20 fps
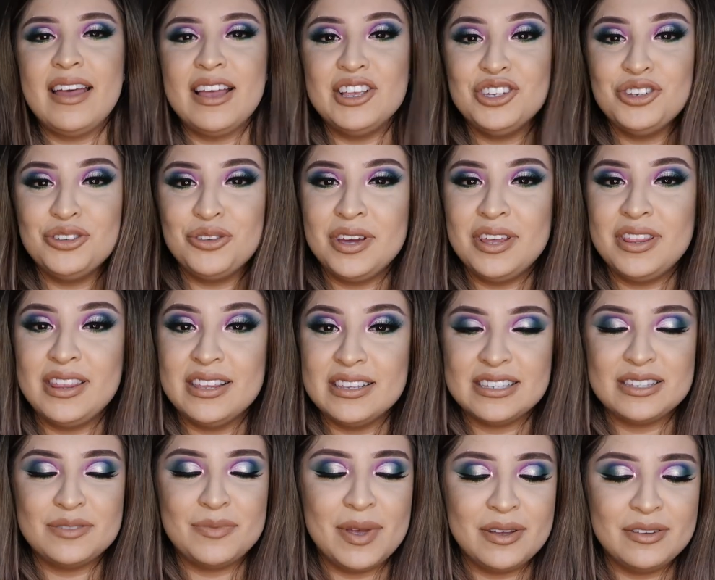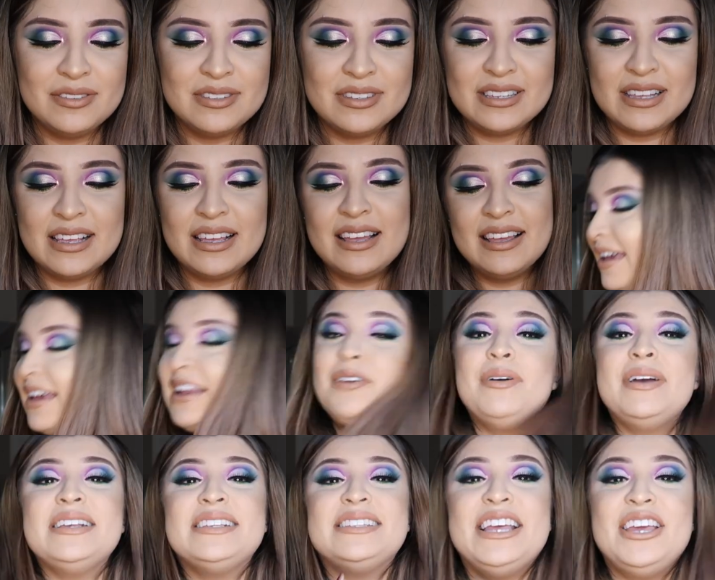enjoy the smells
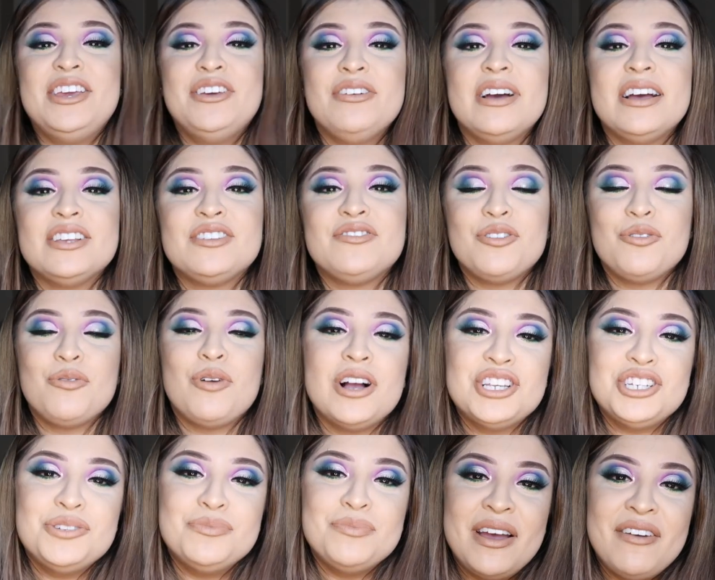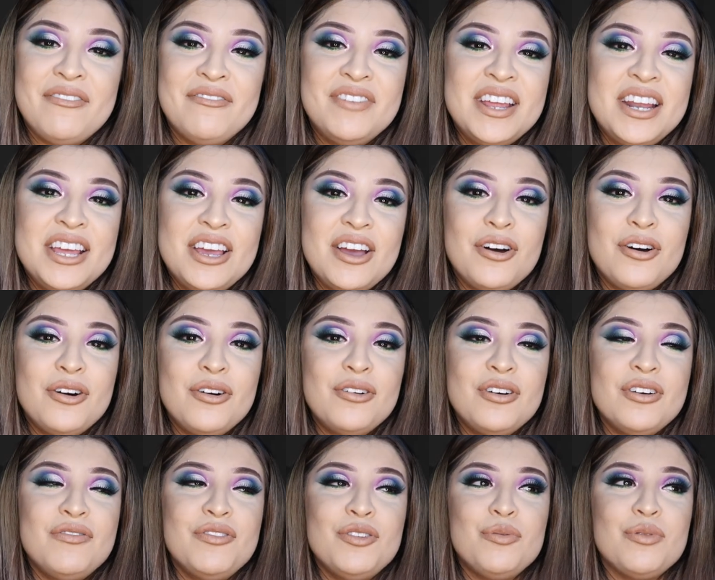anyways thank you guys for watching my
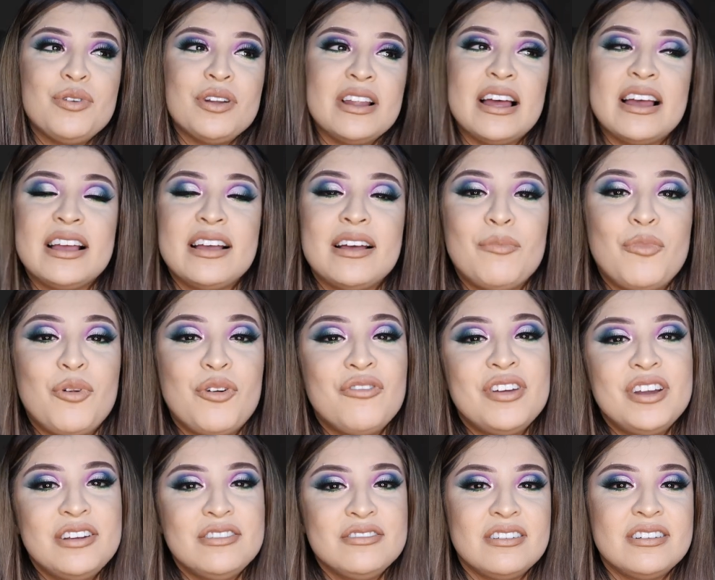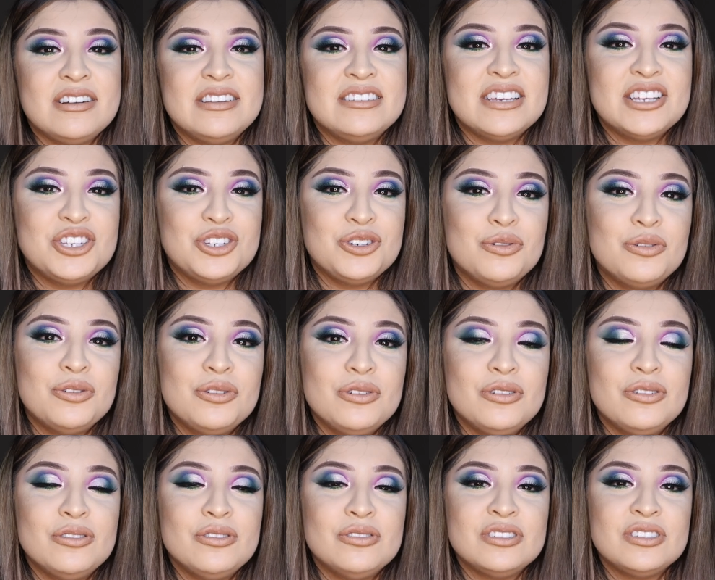video if you would like more videos on essential
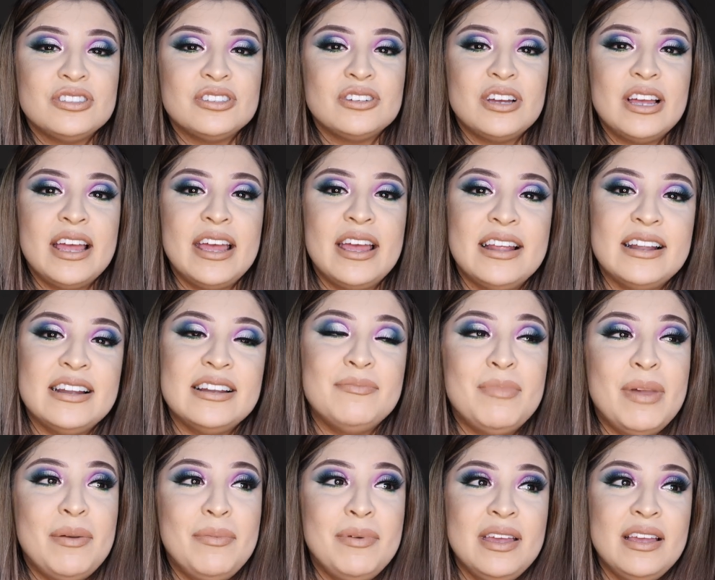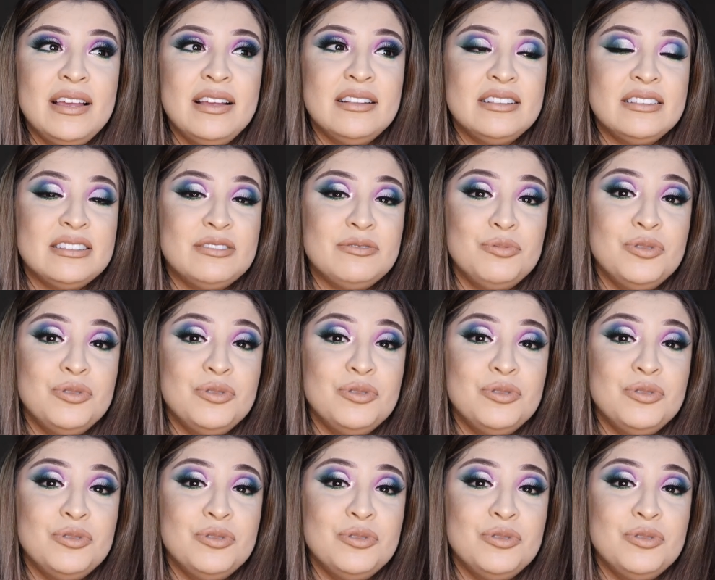oils and maybe